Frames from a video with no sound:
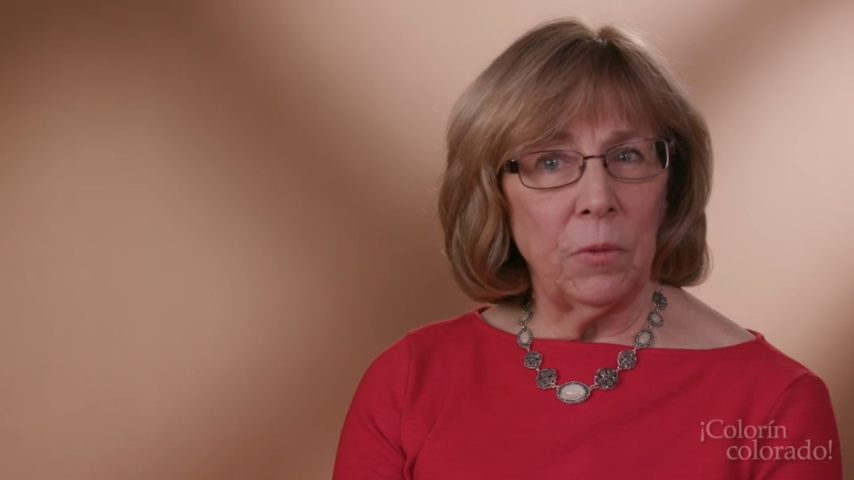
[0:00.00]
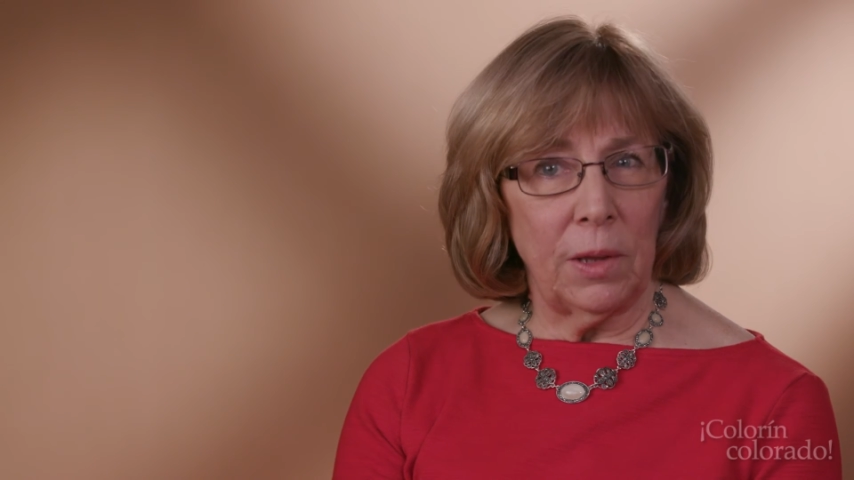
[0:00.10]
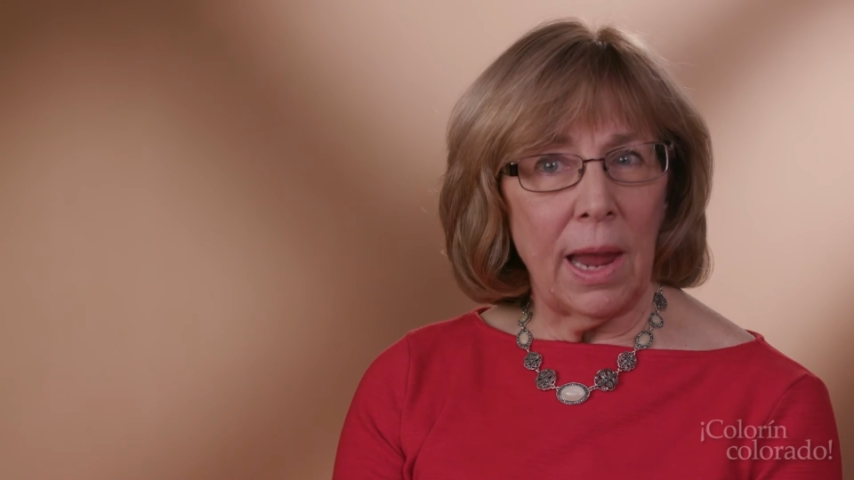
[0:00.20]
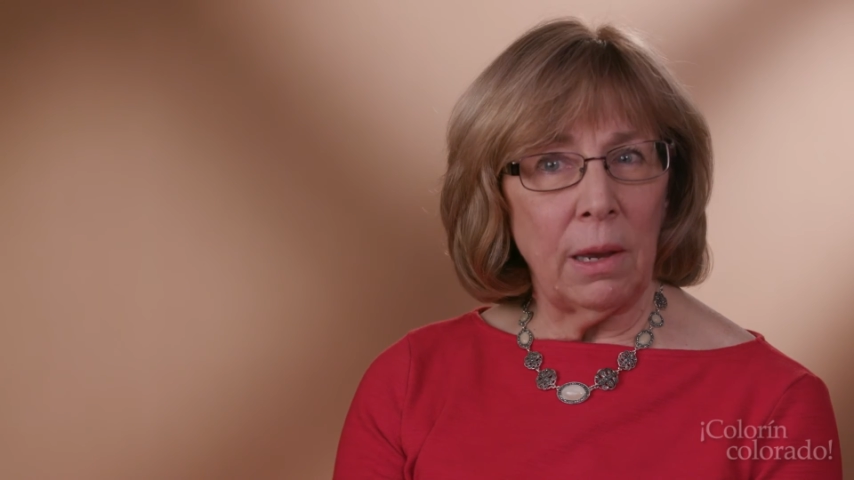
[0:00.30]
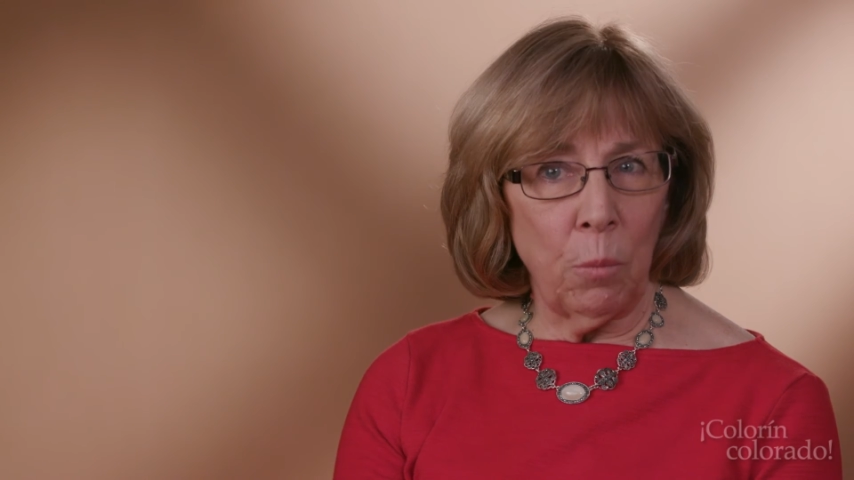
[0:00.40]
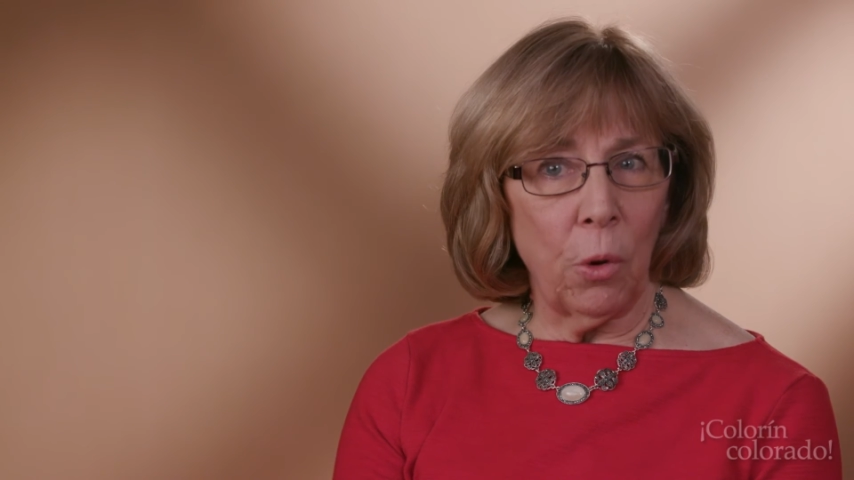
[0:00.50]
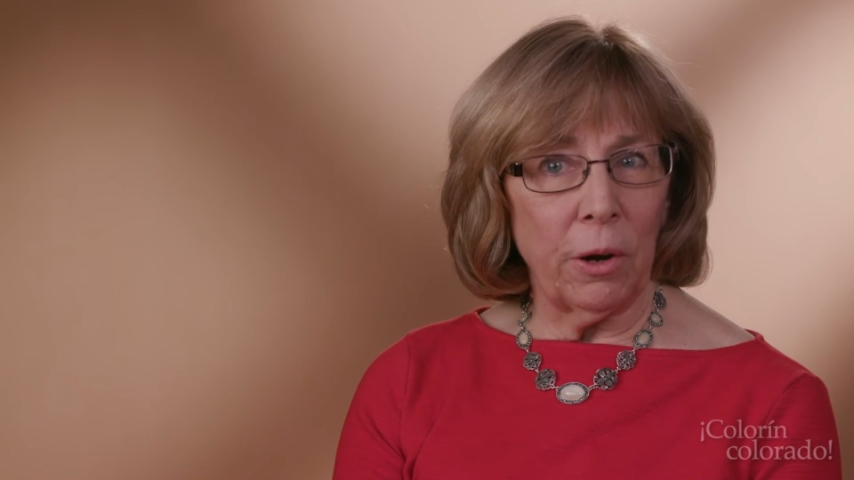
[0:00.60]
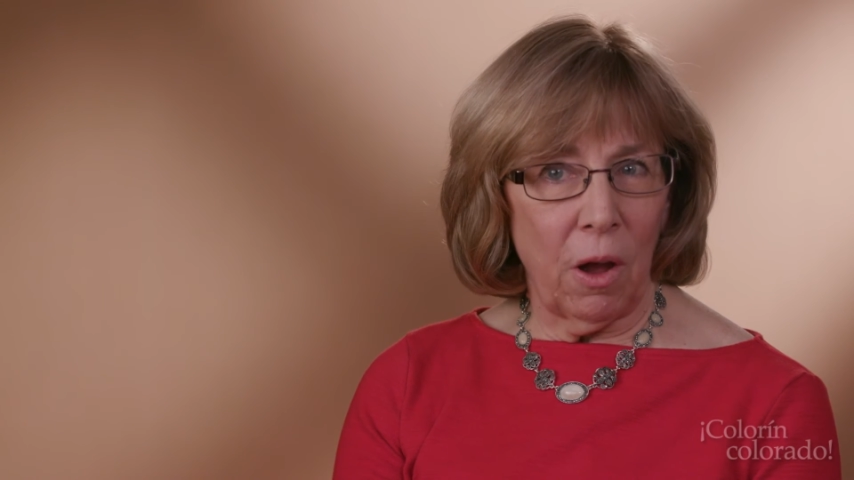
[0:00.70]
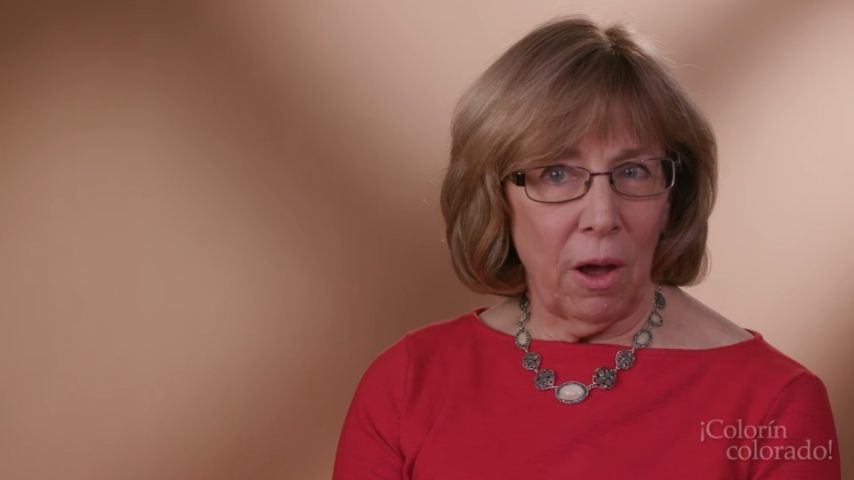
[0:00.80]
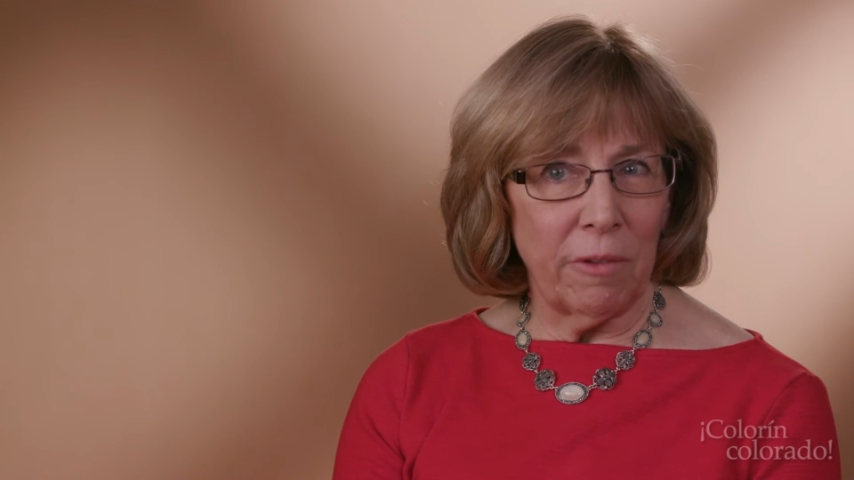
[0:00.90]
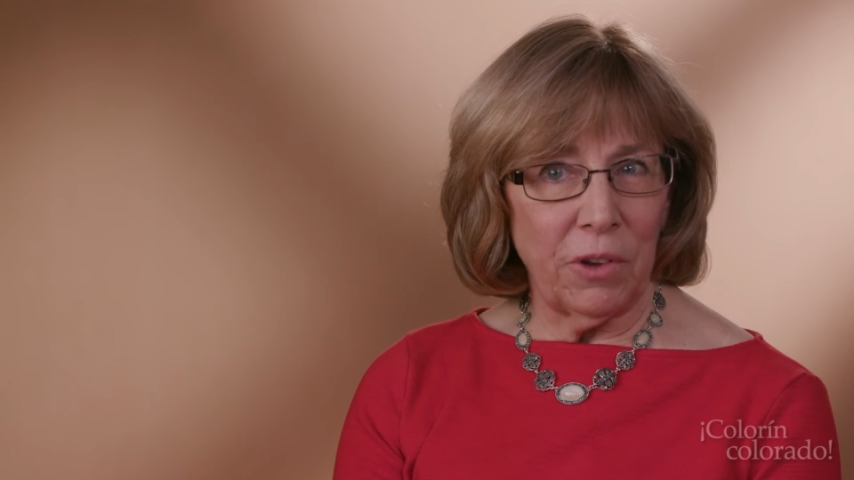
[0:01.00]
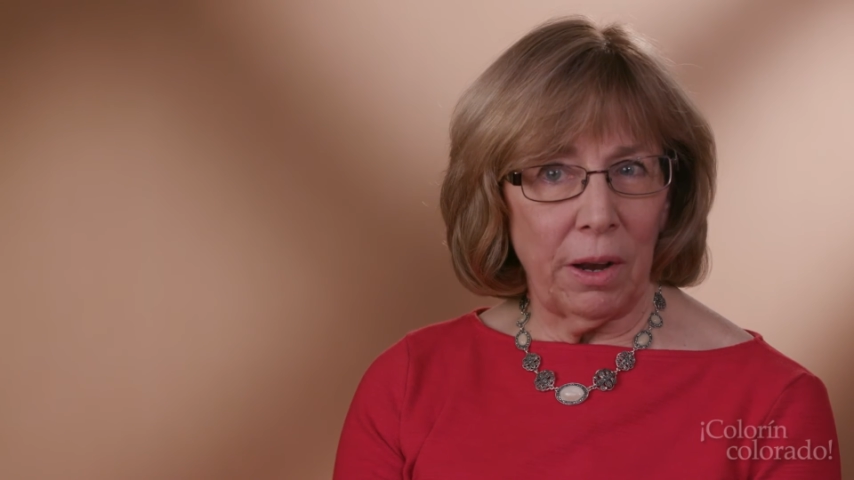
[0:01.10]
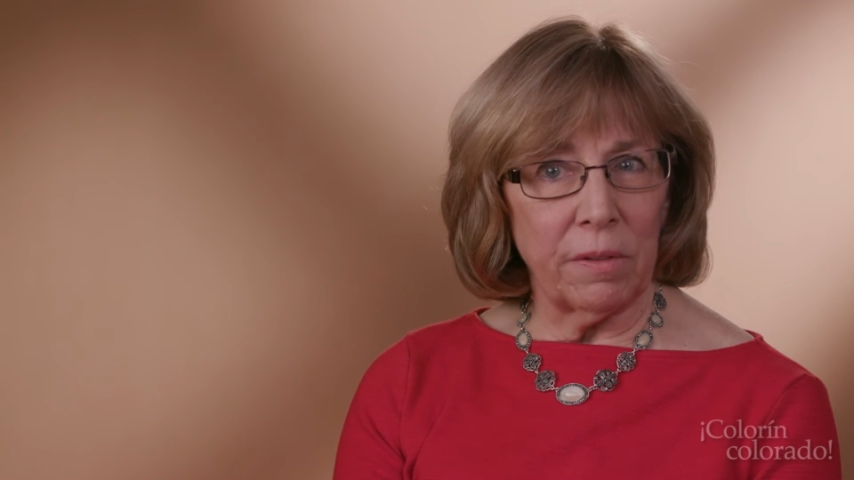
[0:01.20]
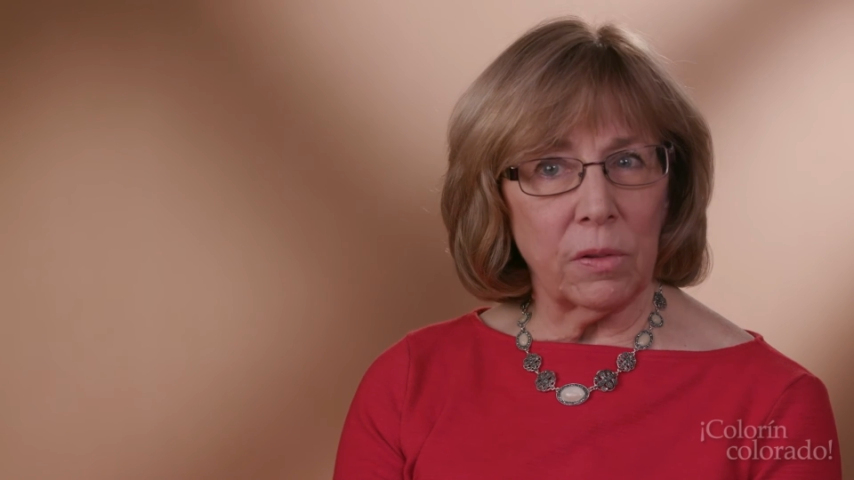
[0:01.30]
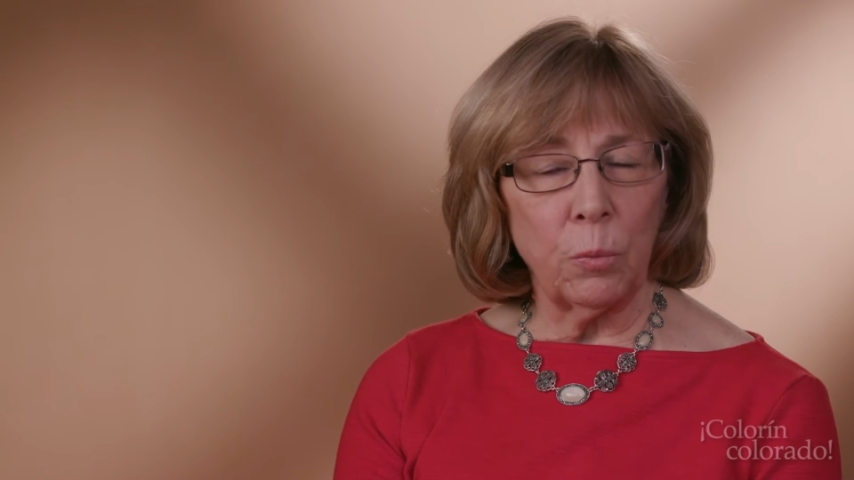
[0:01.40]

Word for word: gain more confidence.